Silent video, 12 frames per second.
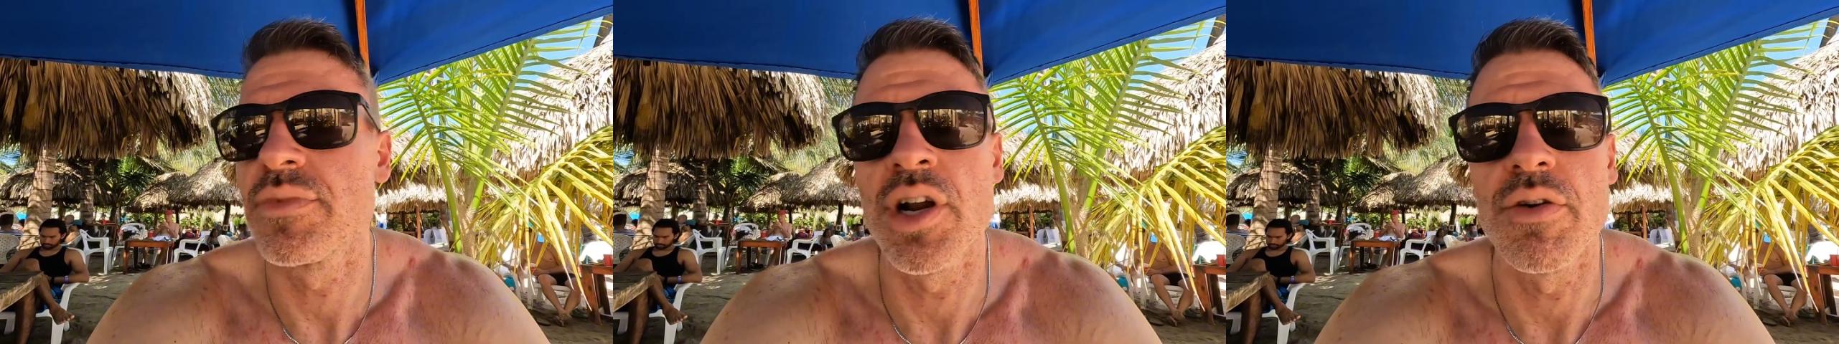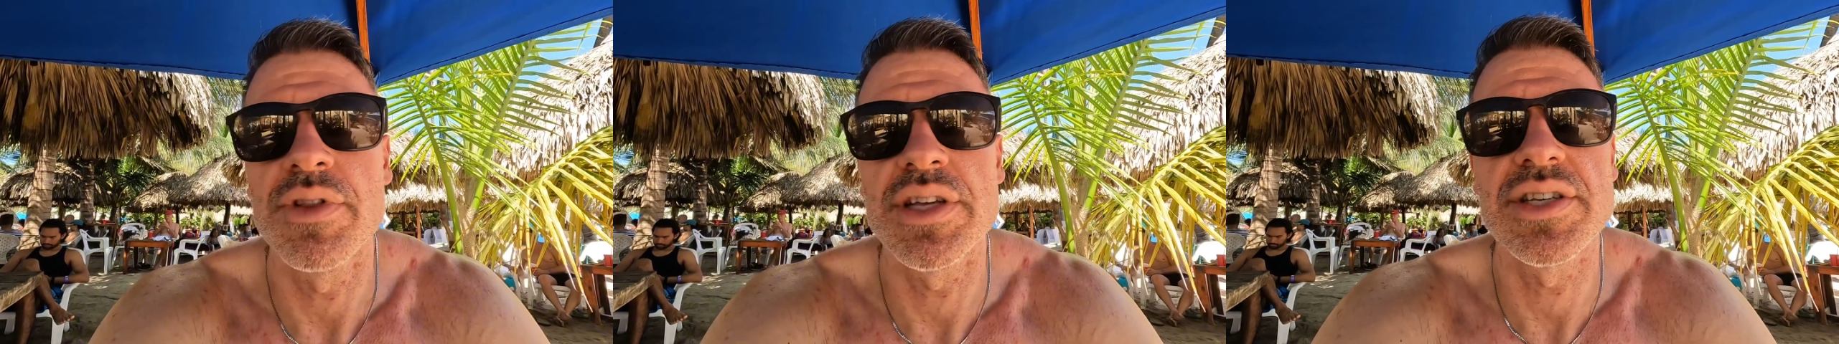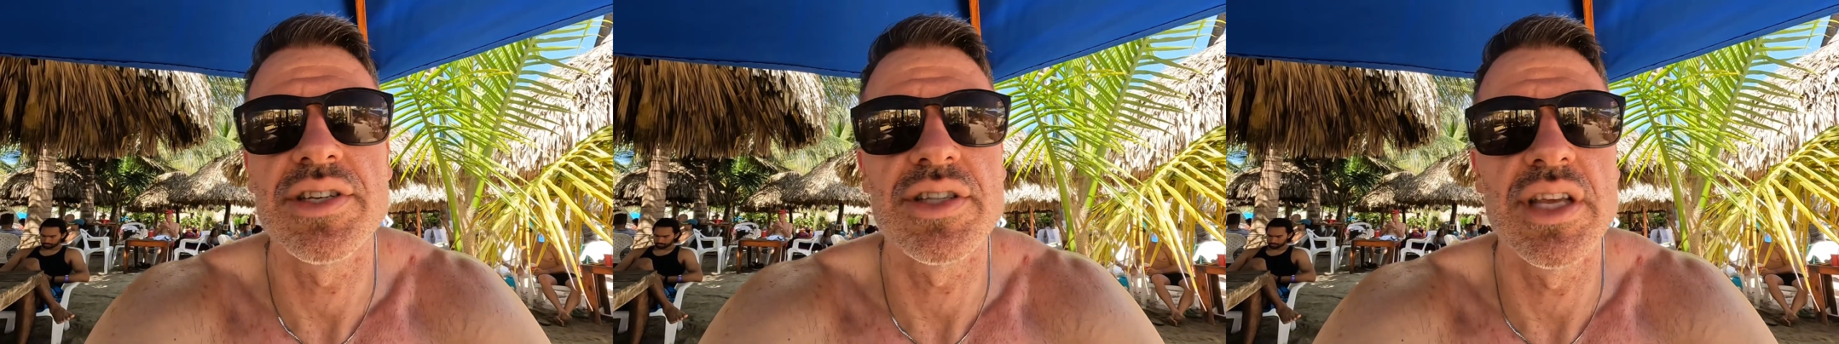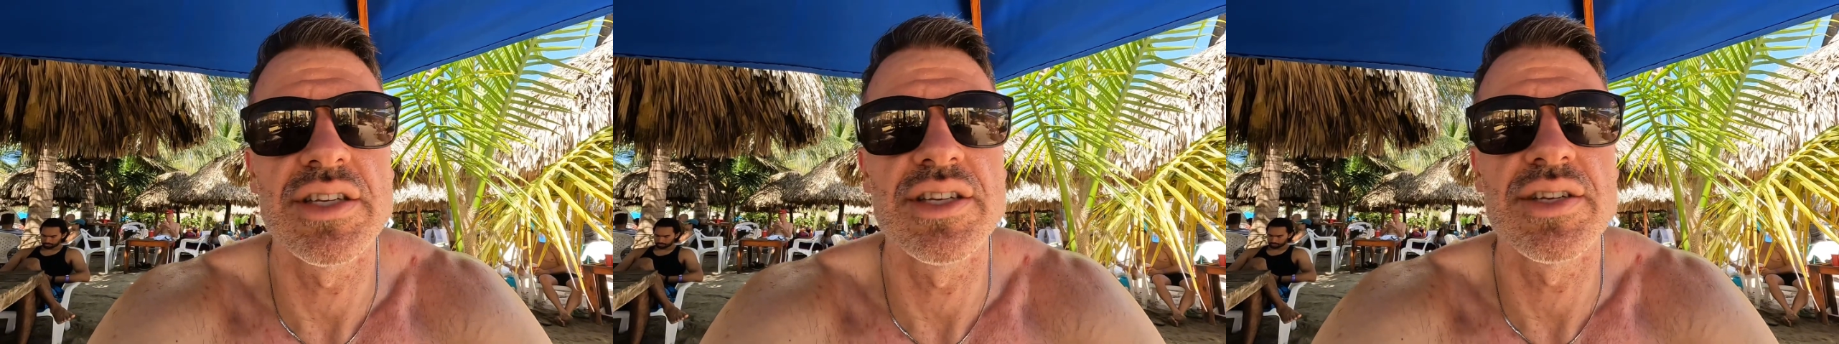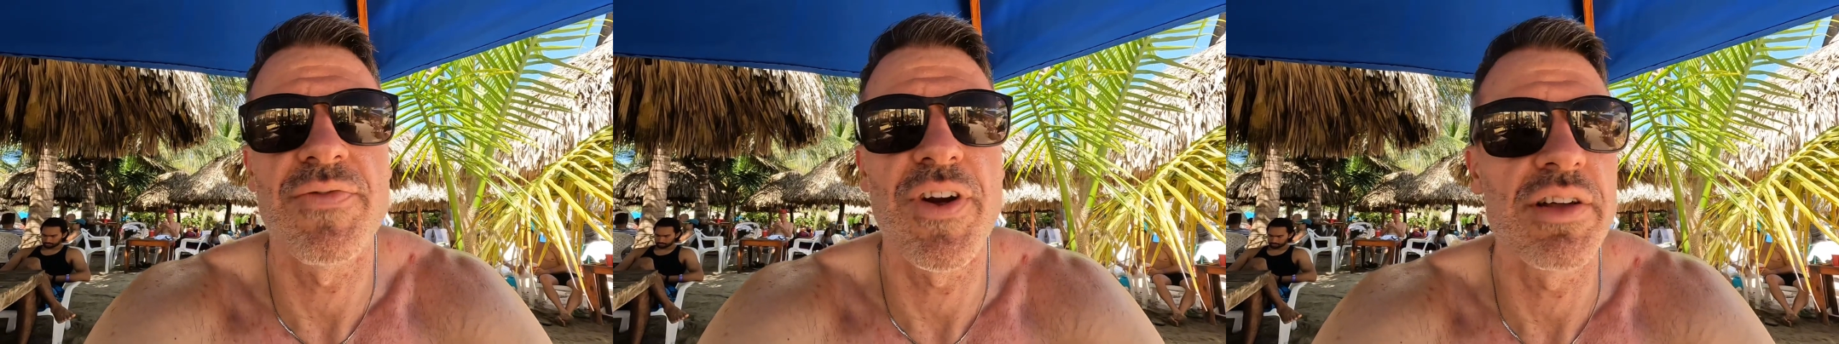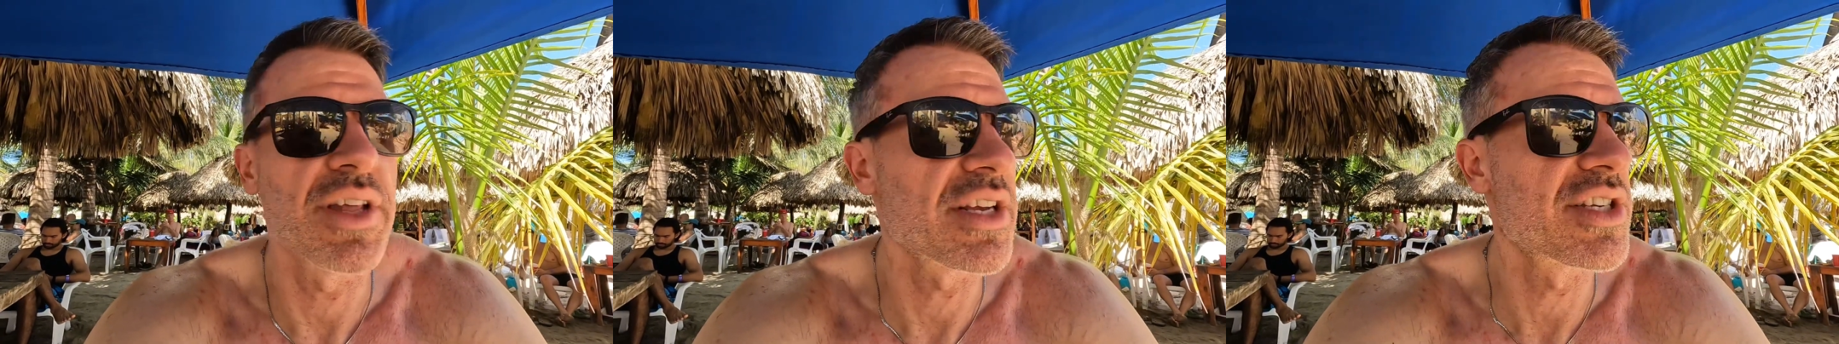you know, this is
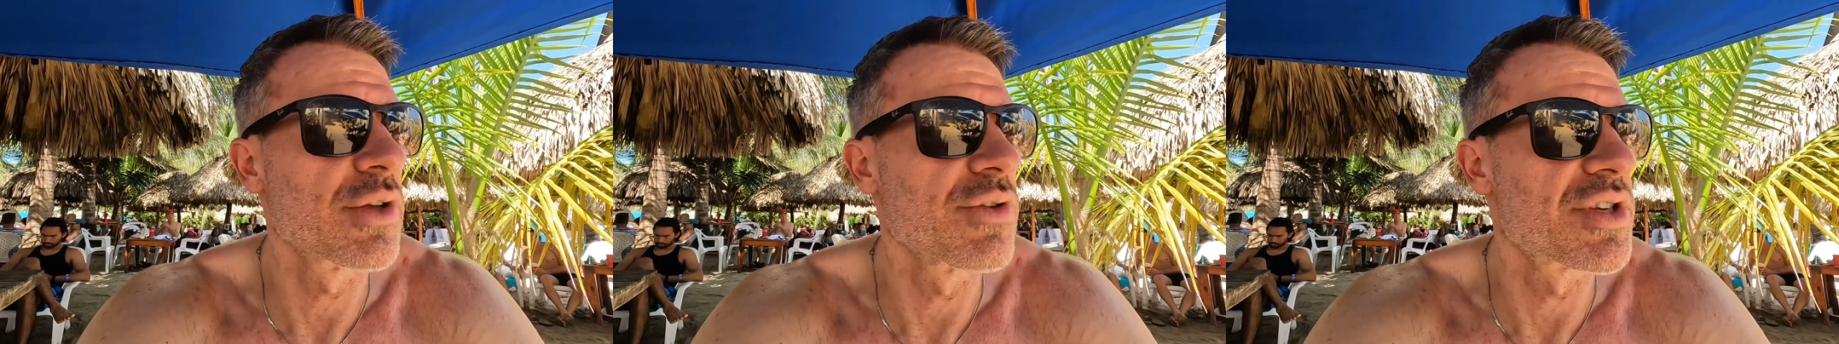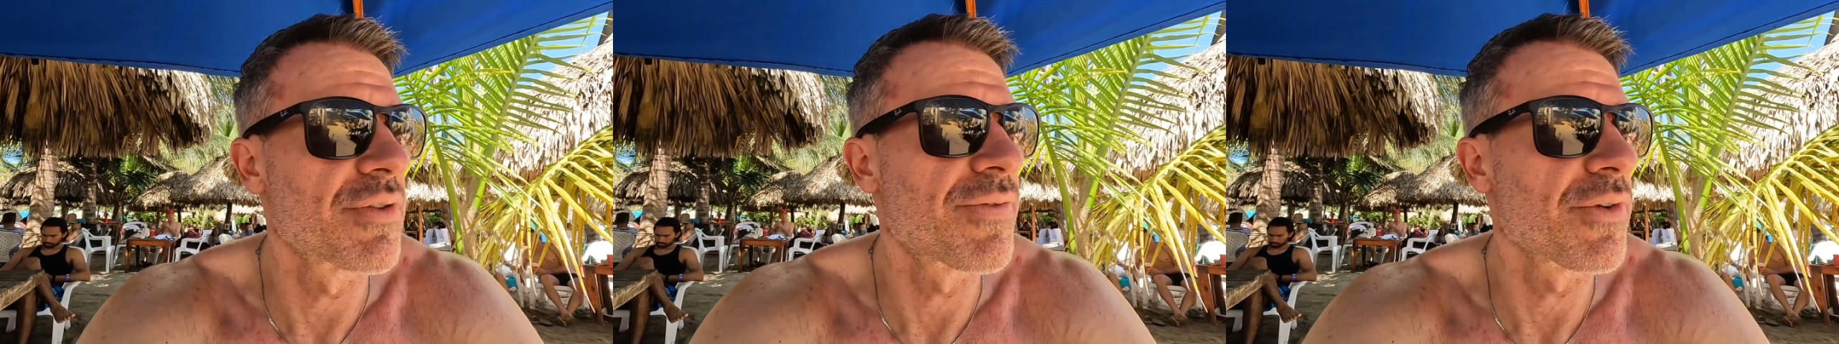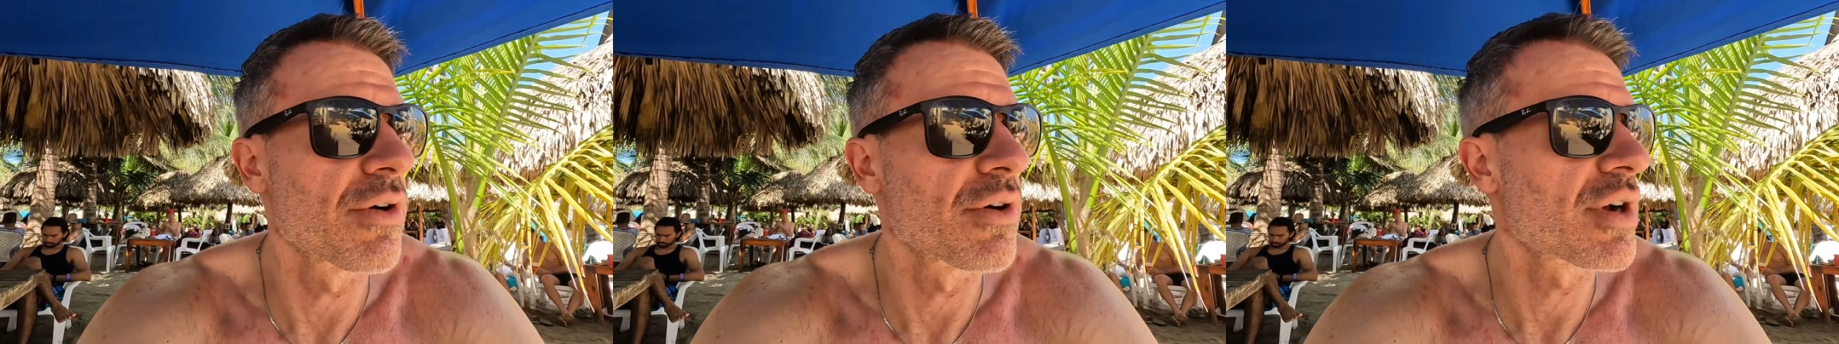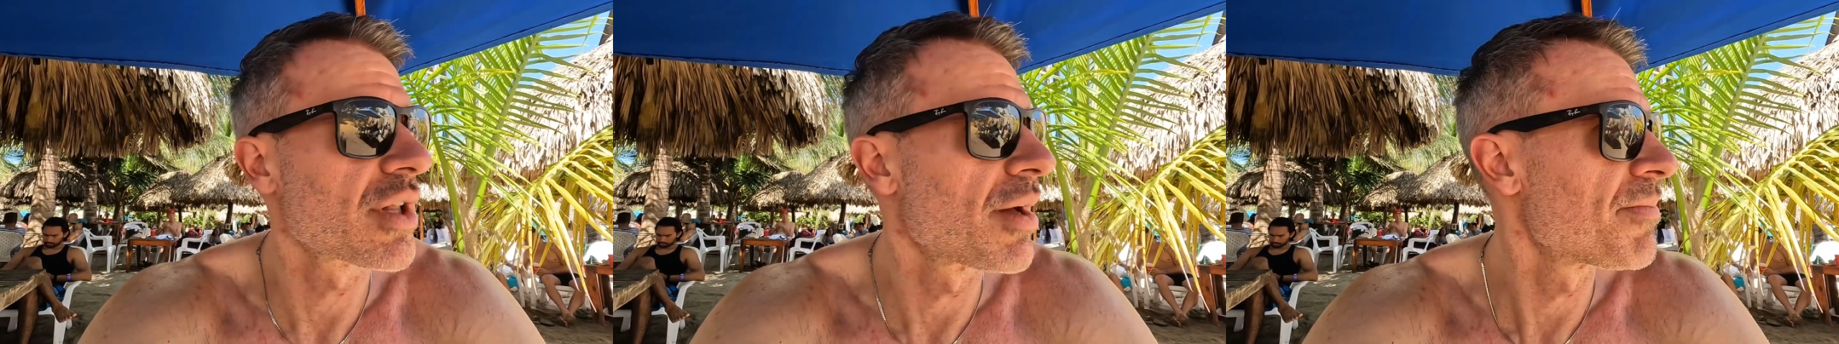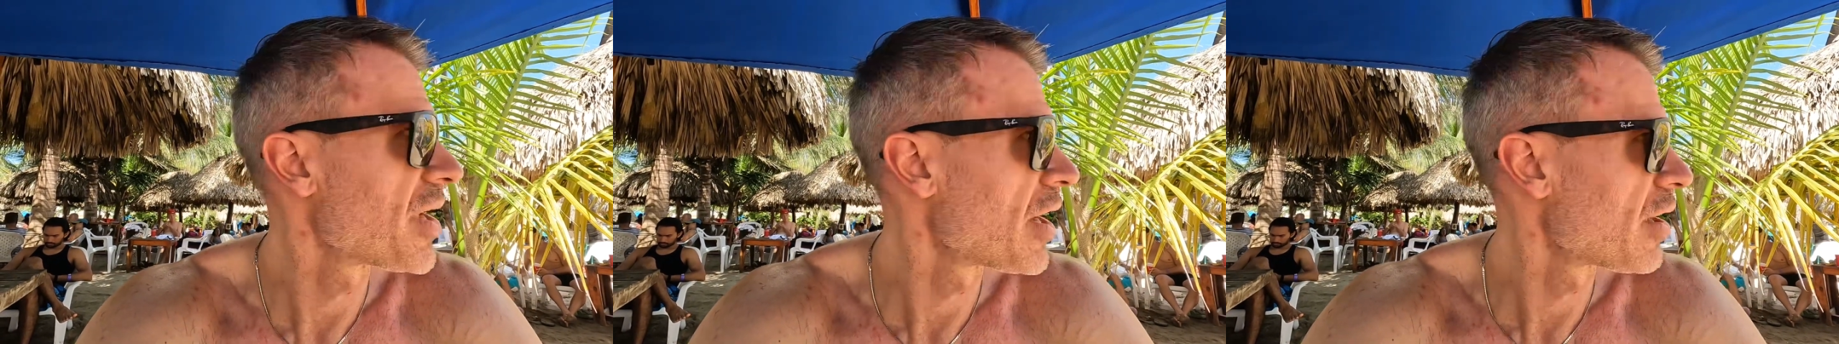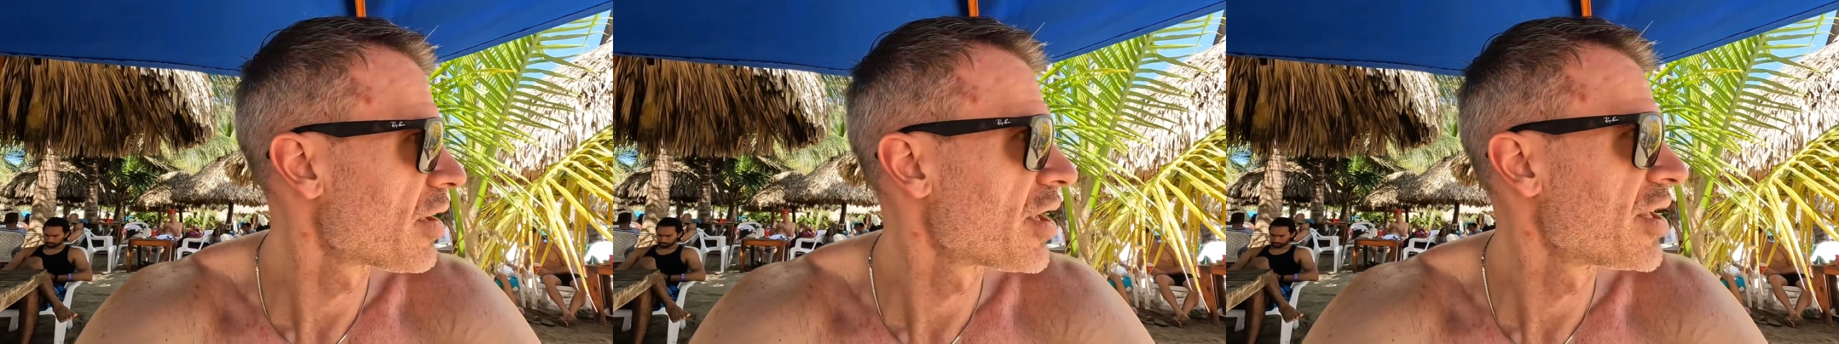fairly exclusive for
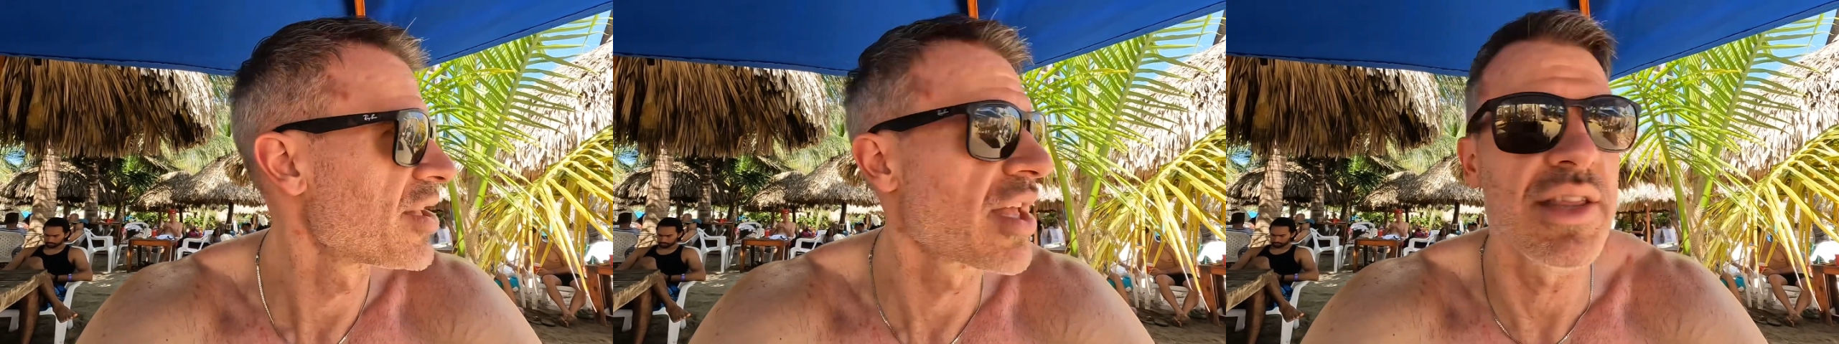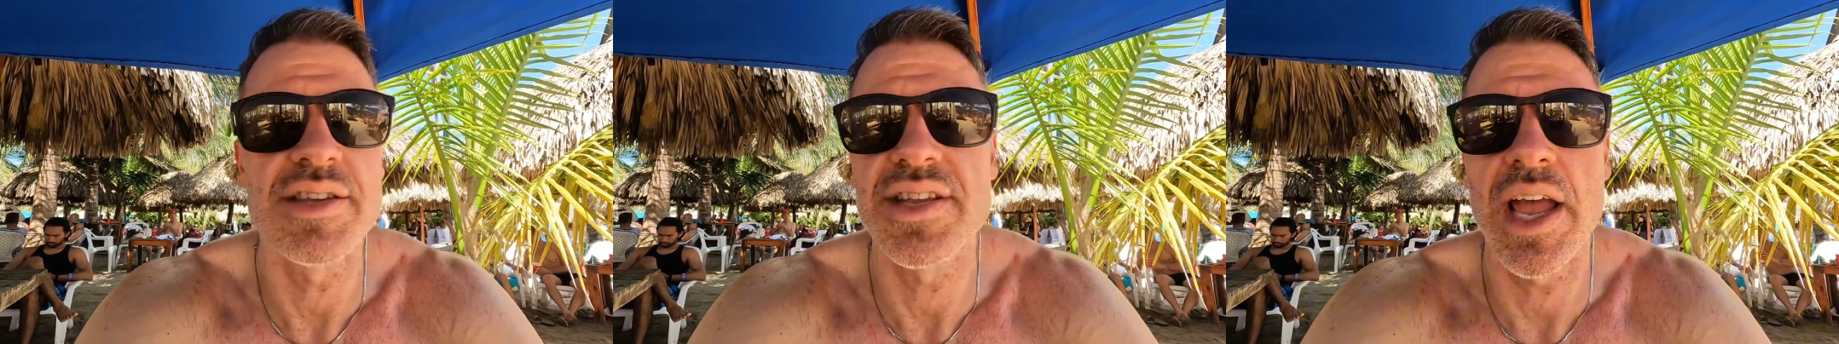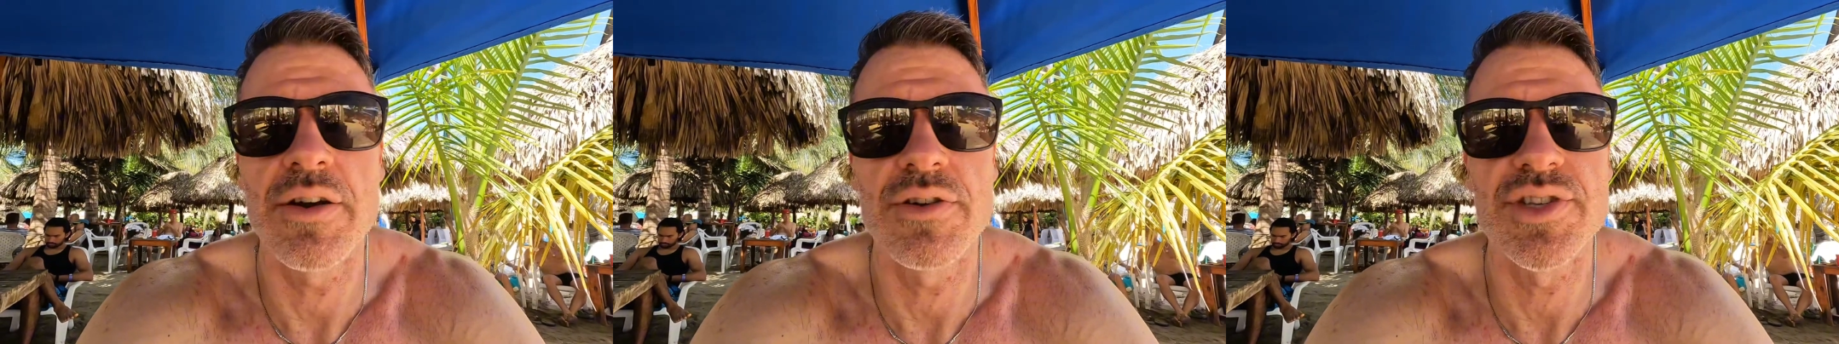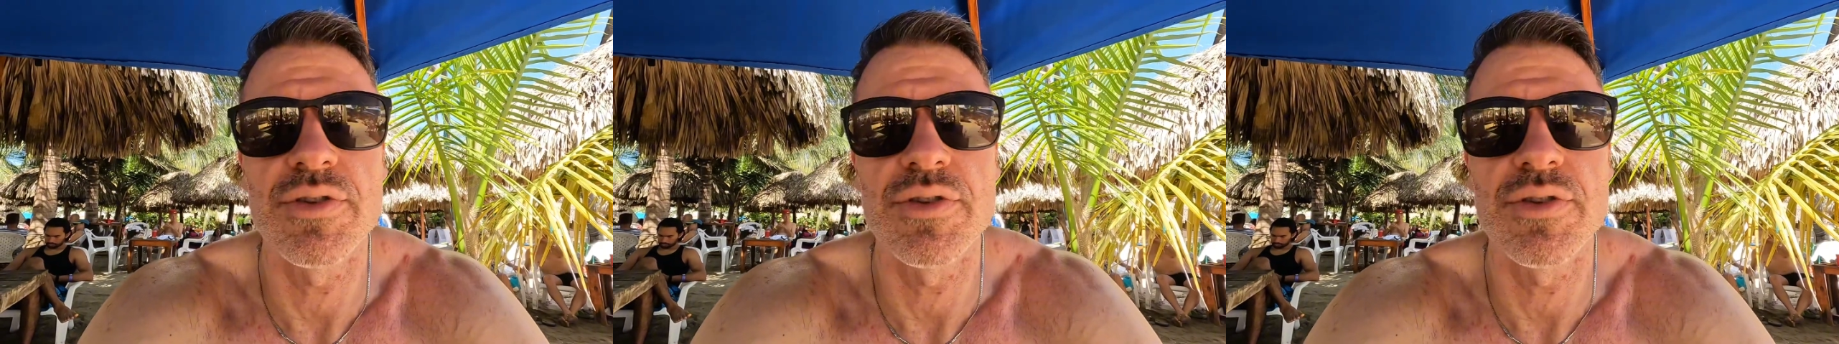Colombia in the standards.